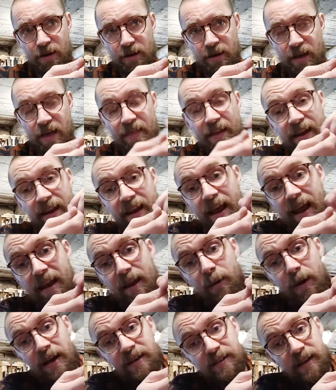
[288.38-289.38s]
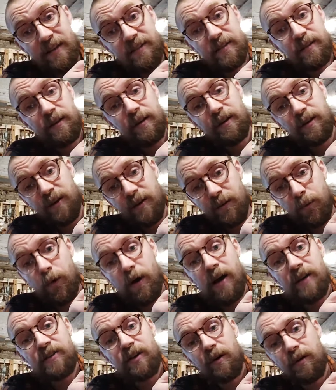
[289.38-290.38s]
And then anyway, as the
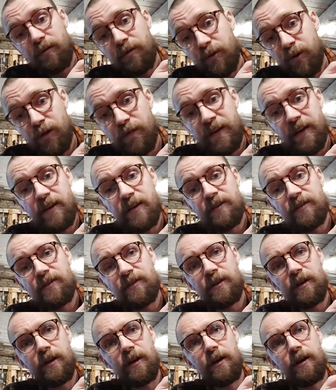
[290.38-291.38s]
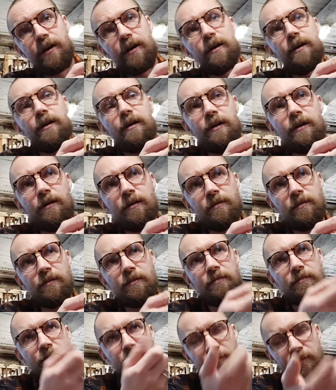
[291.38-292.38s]
wire's going through your fingers can
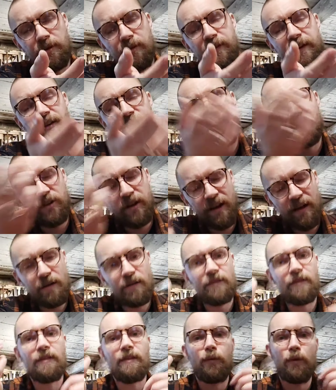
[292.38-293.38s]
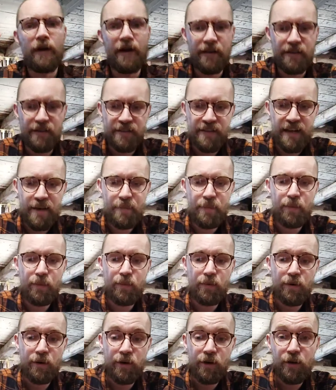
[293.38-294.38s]
dry out and the wire can snap.
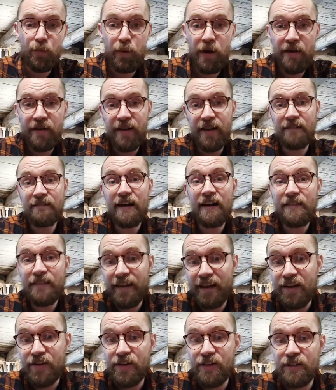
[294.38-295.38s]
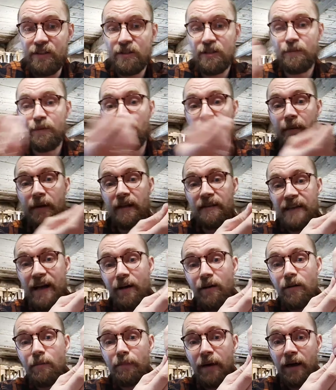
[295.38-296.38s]
A good way of getting around that actually is just putting a bit of
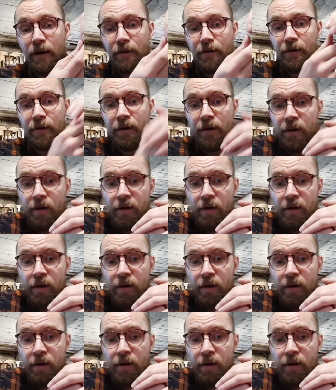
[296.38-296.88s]
talcum powder.